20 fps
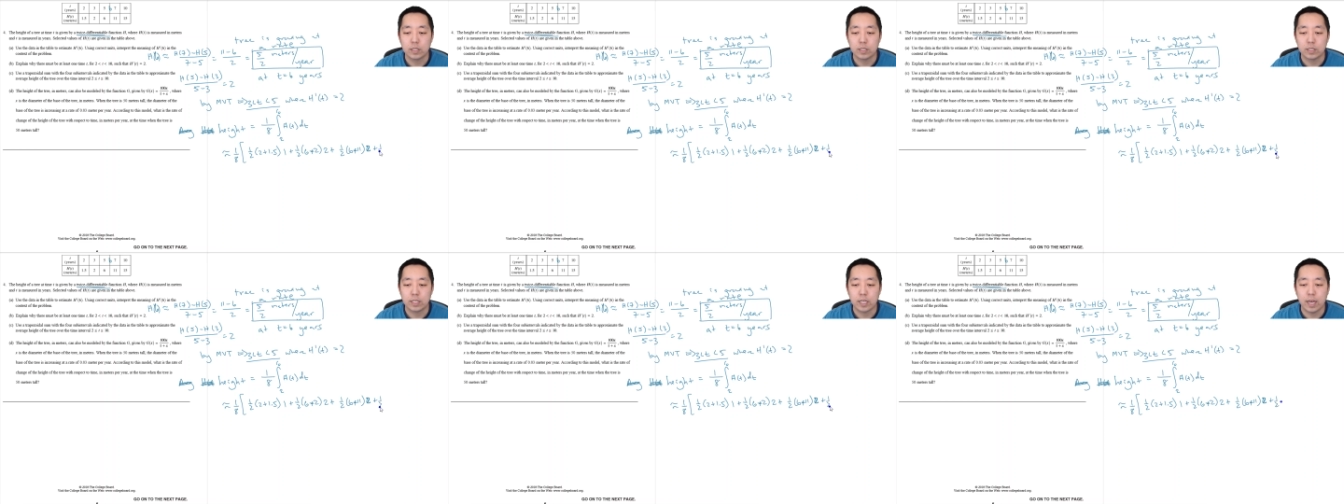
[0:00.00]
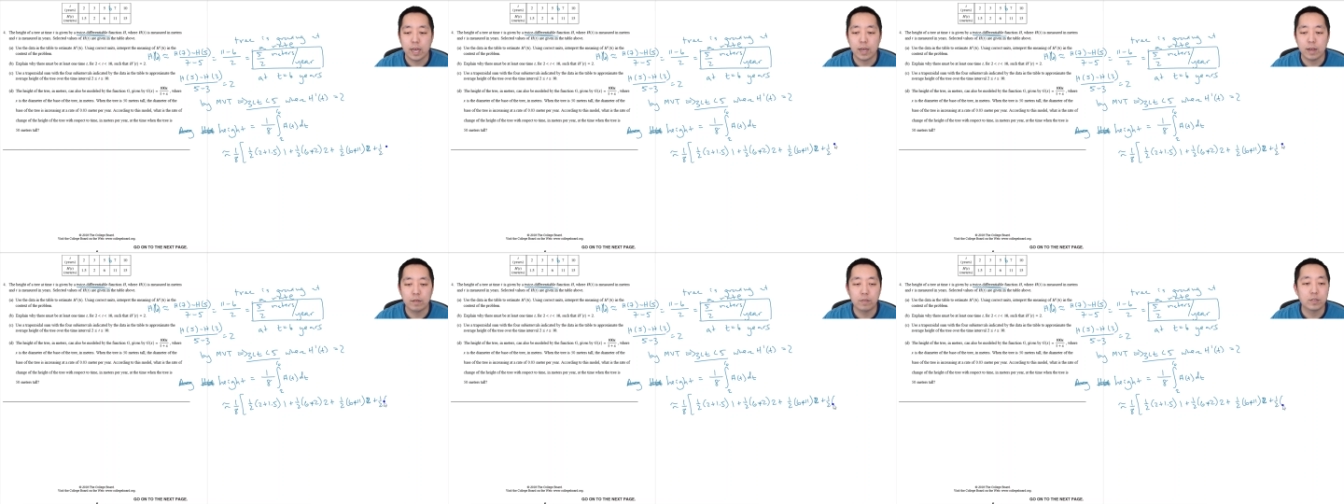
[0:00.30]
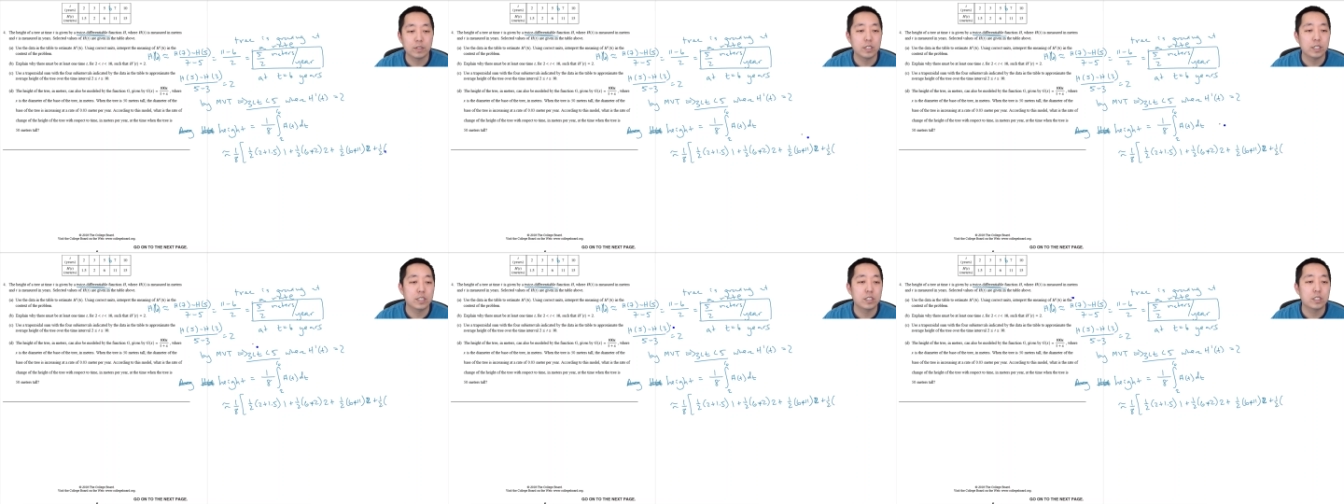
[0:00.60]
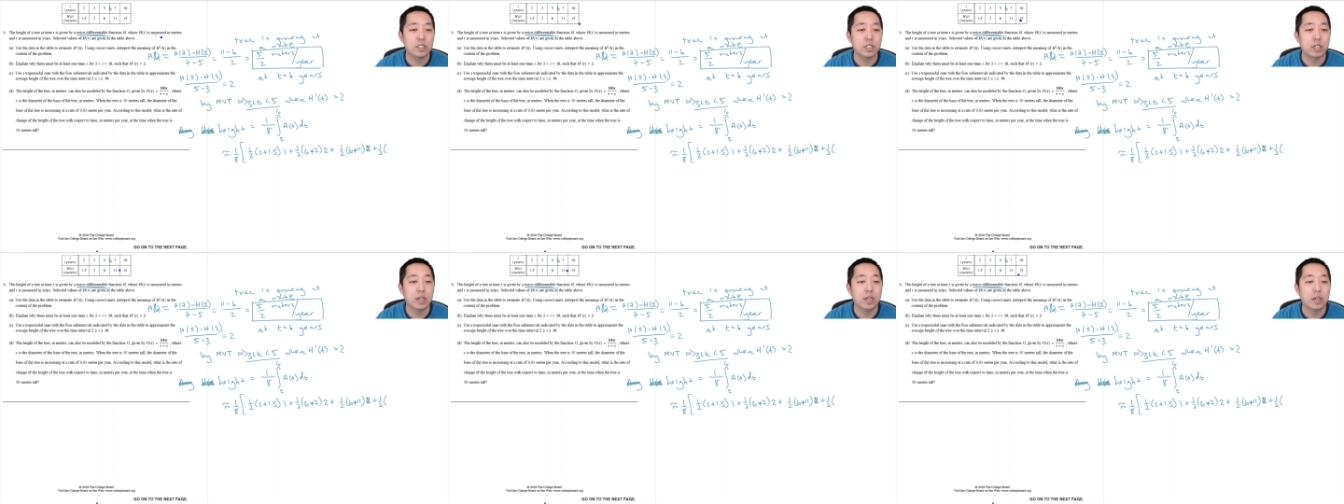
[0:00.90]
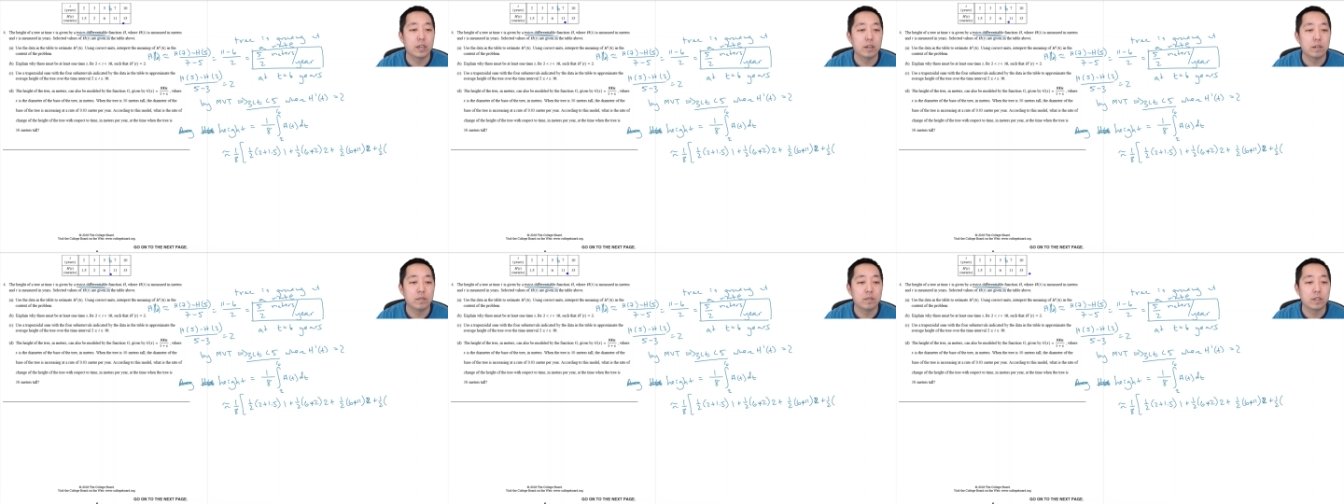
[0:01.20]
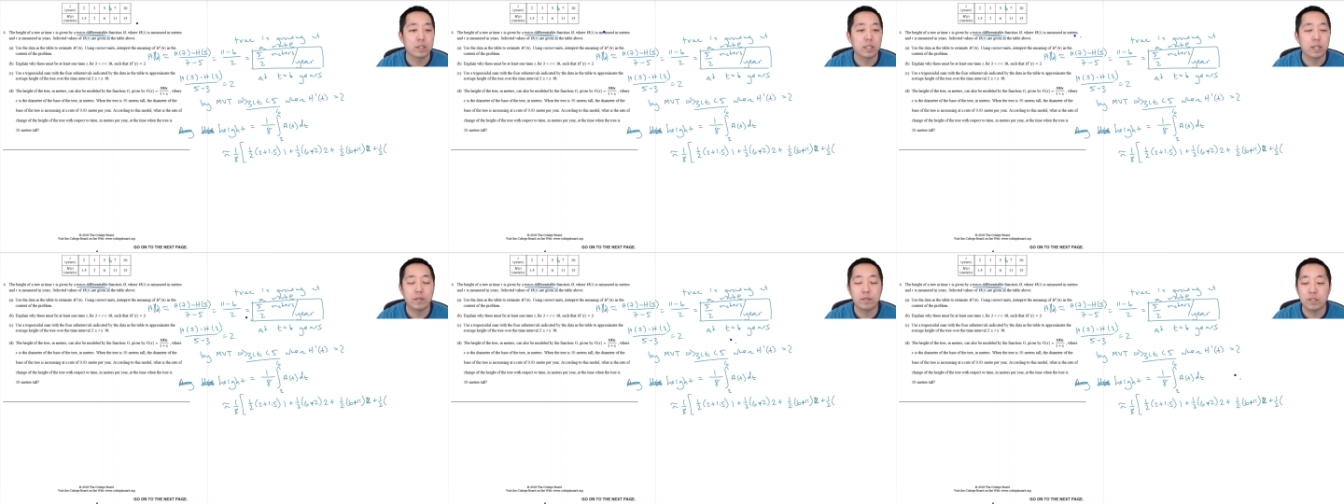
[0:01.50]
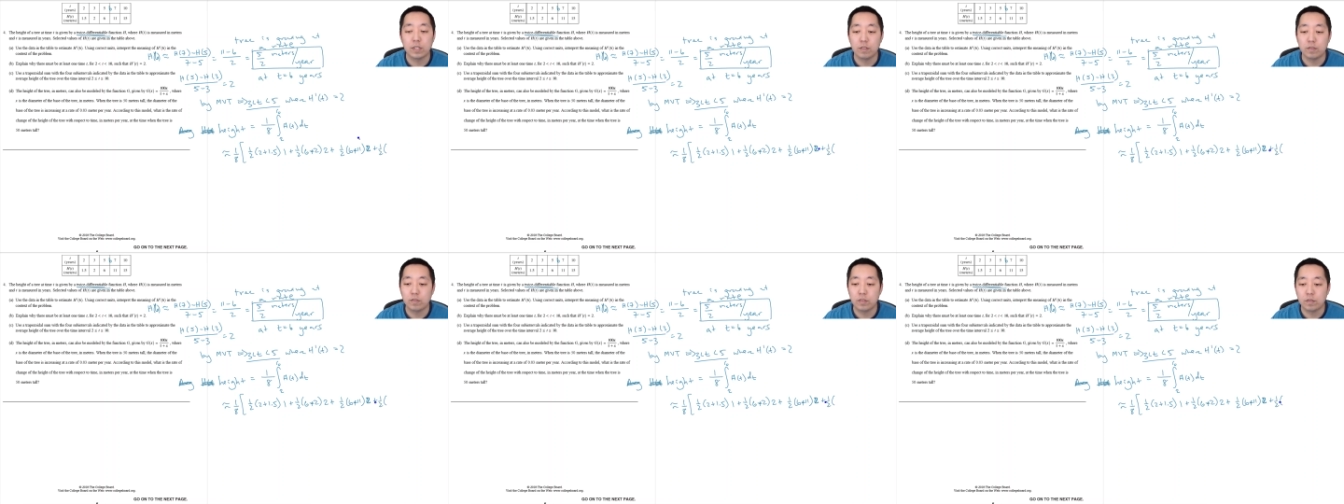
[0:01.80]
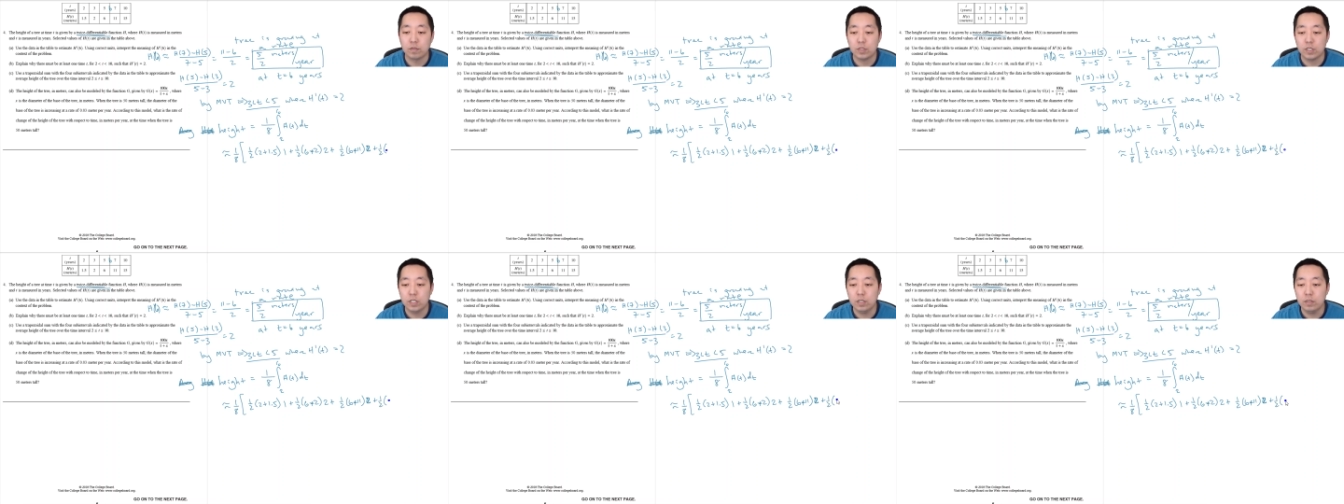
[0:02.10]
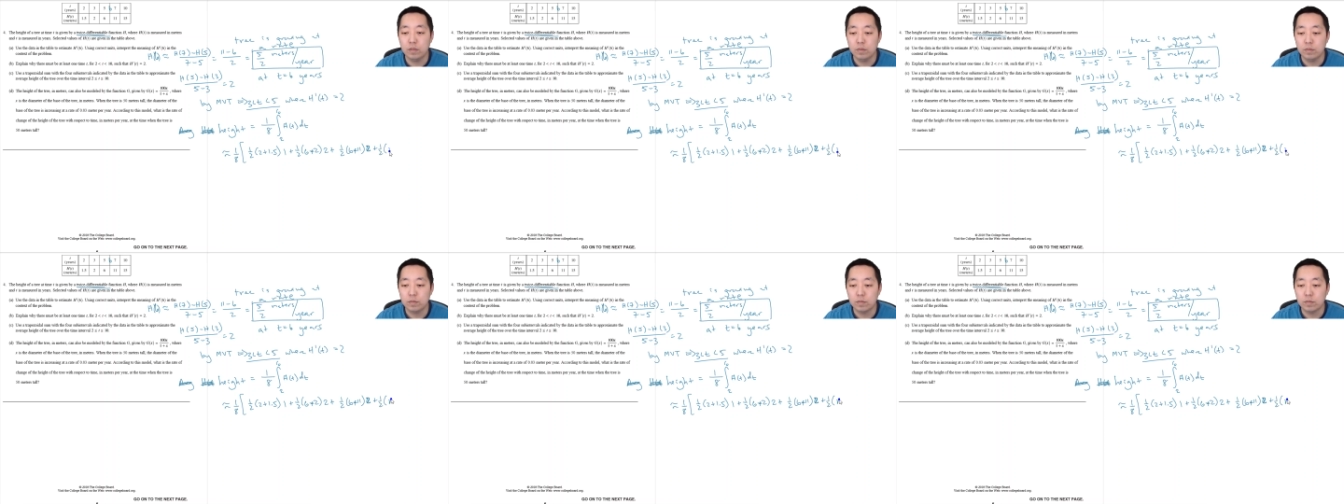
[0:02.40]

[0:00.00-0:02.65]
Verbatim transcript: the average of eleven and fifteen,